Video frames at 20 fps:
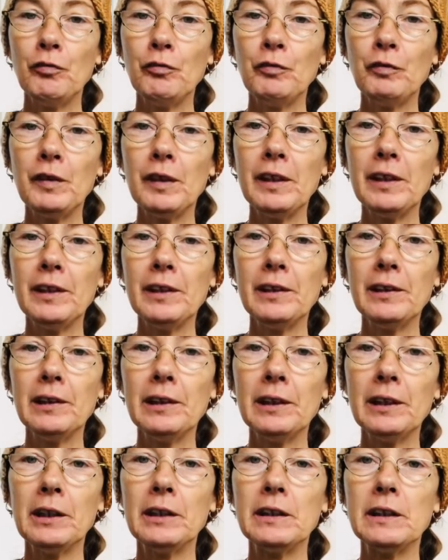Feel
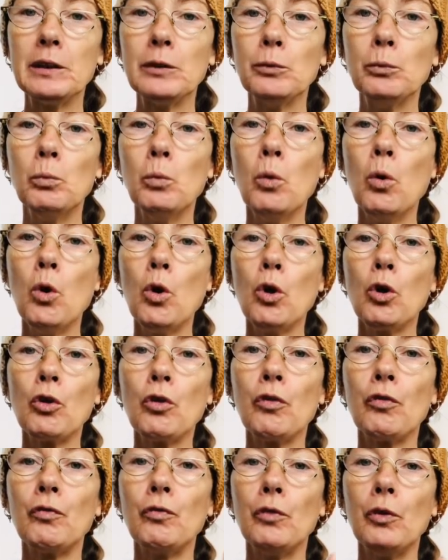it as you walk
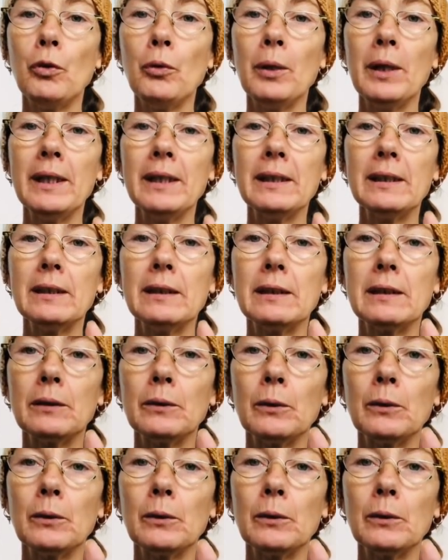through it.